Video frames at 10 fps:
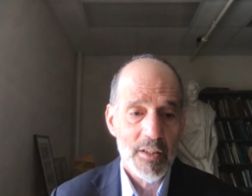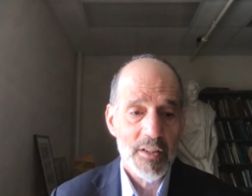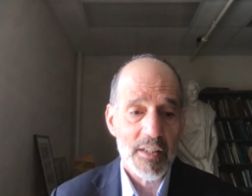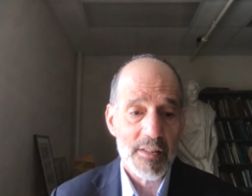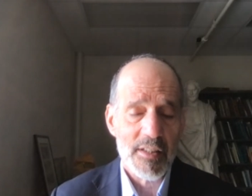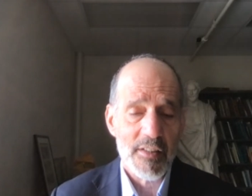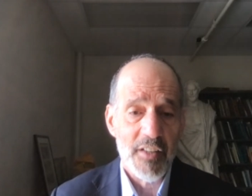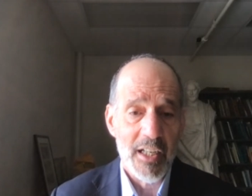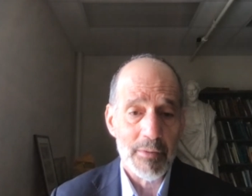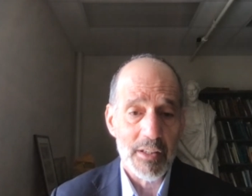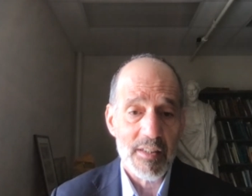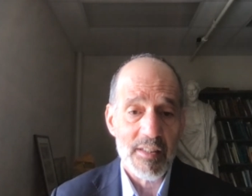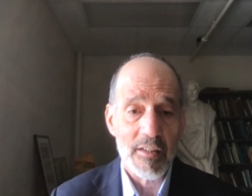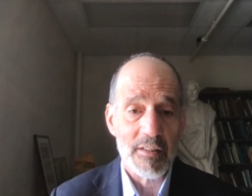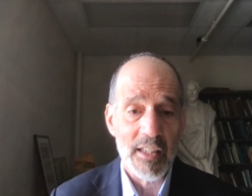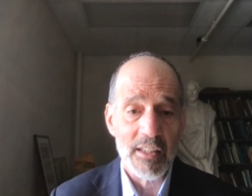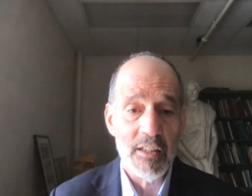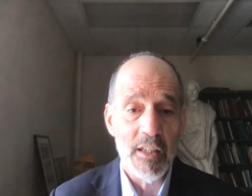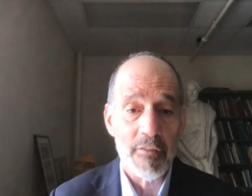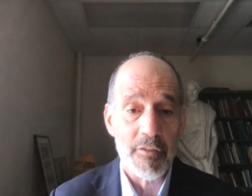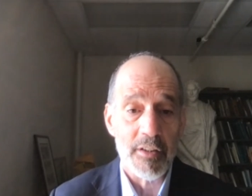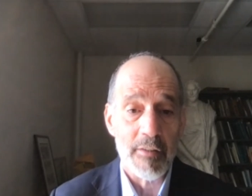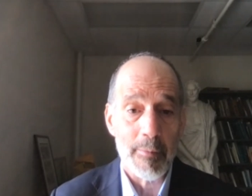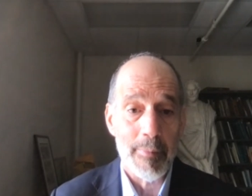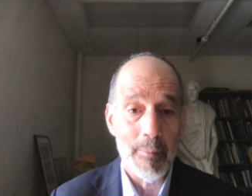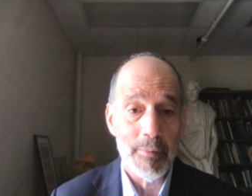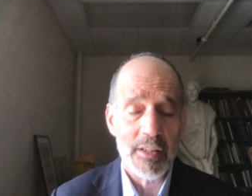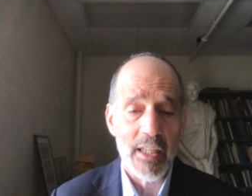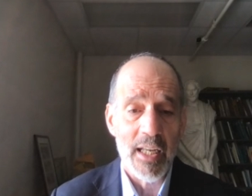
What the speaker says: dozens of families that governed the republic.